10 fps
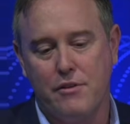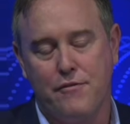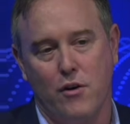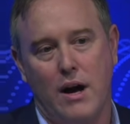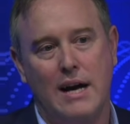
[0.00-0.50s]

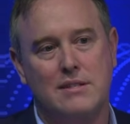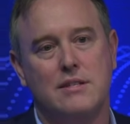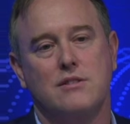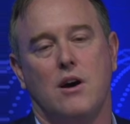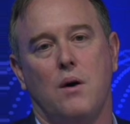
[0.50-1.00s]
for us,
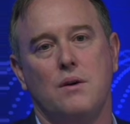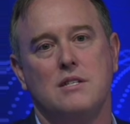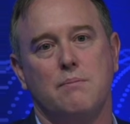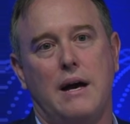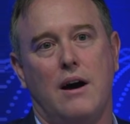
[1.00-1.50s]
it's
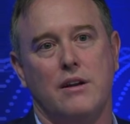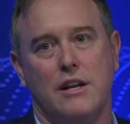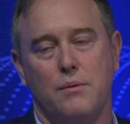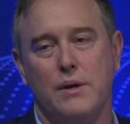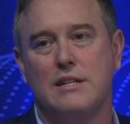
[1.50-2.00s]
always about,
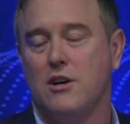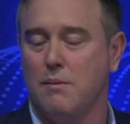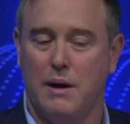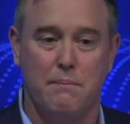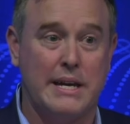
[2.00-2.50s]
we can talk
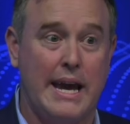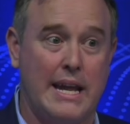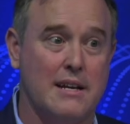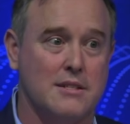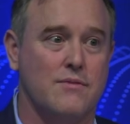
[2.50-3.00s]
about
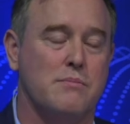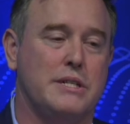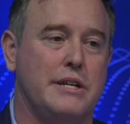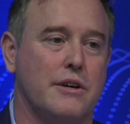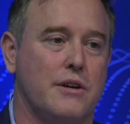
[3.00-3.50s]
mechanics of a
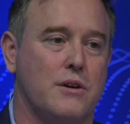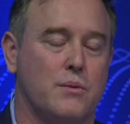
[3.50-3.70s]
material,